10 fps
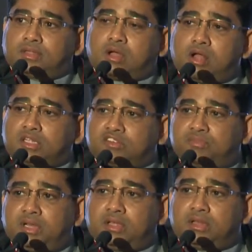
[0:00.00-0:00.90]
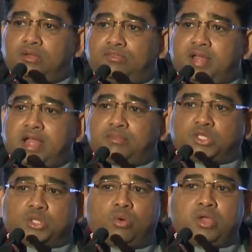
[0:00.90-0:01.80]
cost of building a new fab
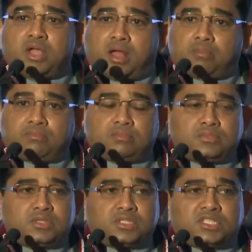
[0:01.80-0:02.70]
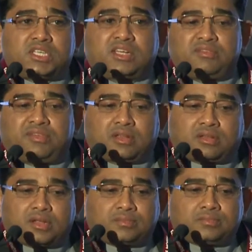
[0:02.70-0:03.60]
is going up
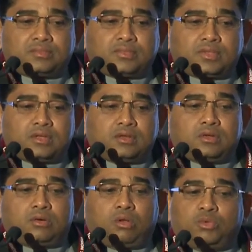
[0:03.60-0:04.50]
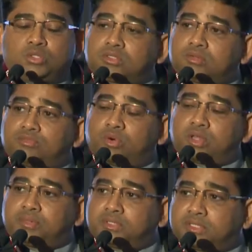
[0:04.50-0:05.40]
significantly, almost
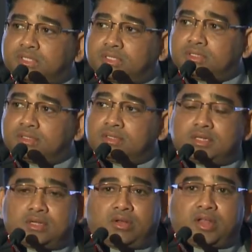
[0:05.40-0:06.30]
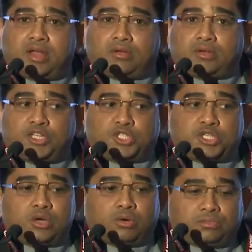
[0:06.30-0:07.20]
40% on each
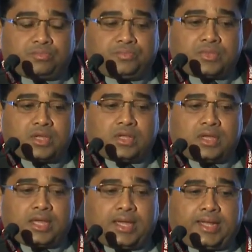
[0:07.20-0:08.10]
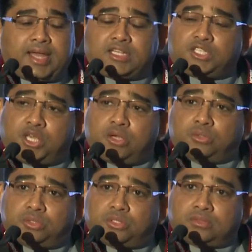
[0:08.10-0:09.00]
node. And that's
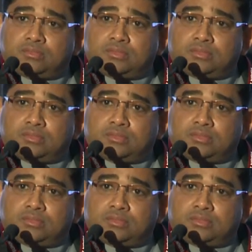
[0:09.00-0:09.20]
huge,